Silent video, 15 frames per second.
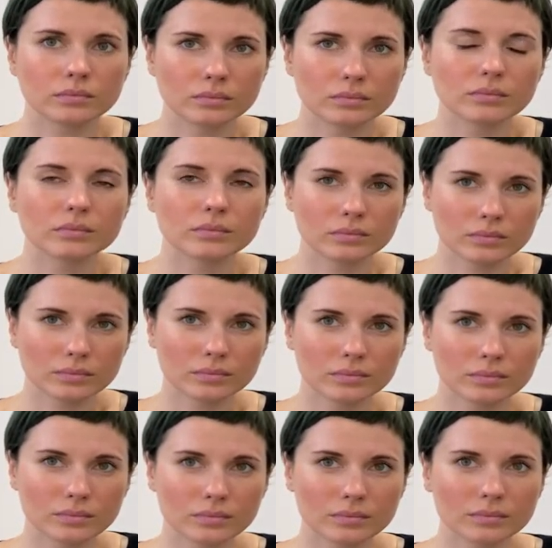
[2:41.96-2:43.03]

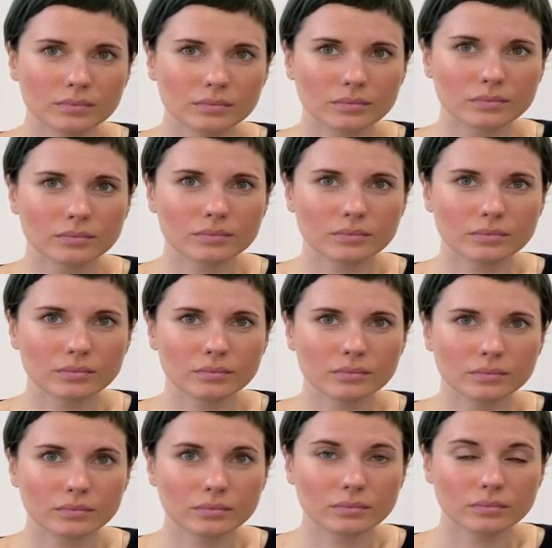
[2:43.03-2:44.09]

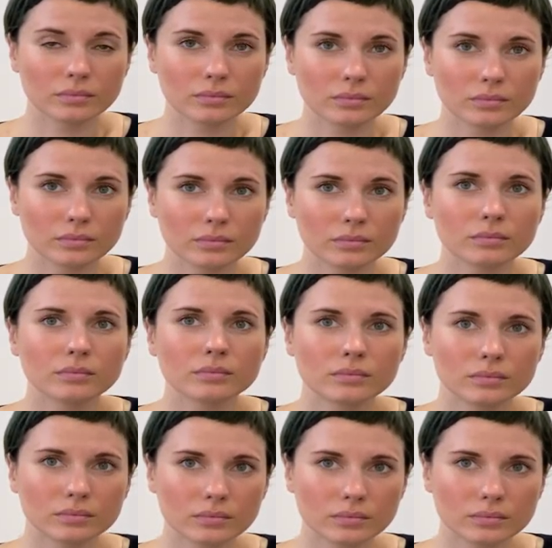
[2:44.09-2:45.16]

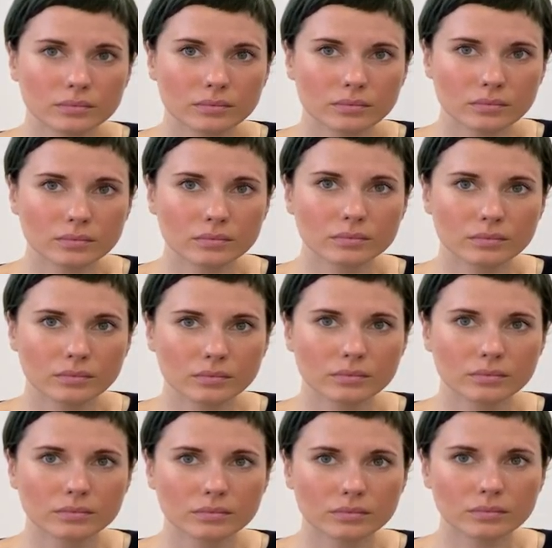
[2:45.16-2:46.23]

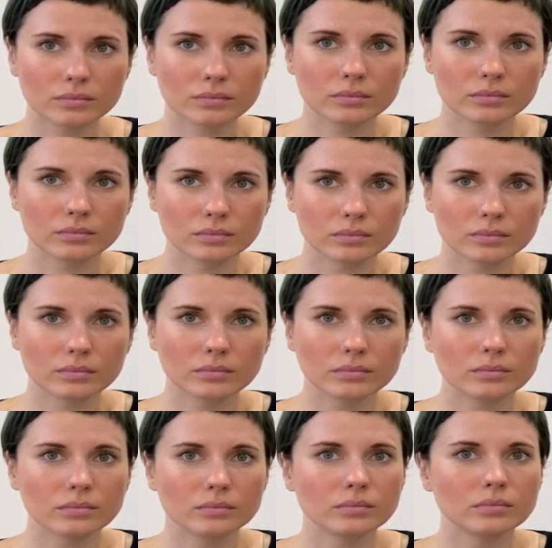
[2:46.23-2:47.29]

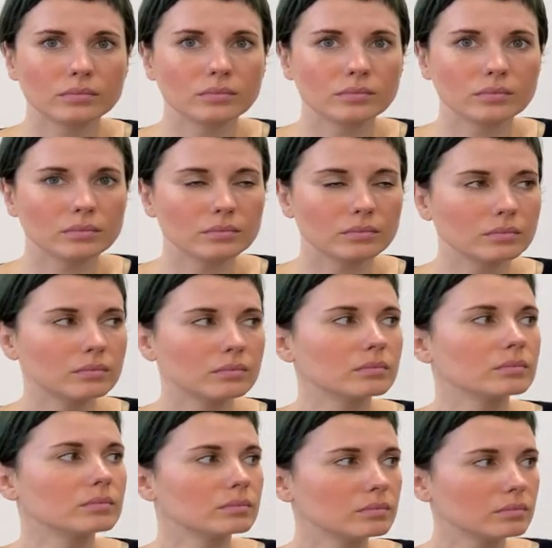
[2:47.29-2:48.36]

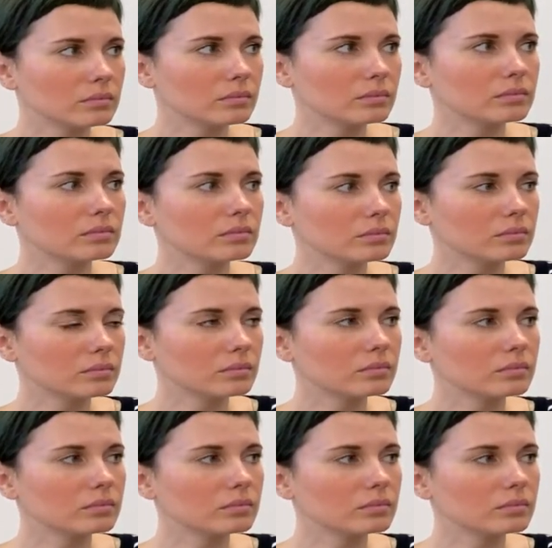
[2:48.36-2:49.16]
This person isn't speaking.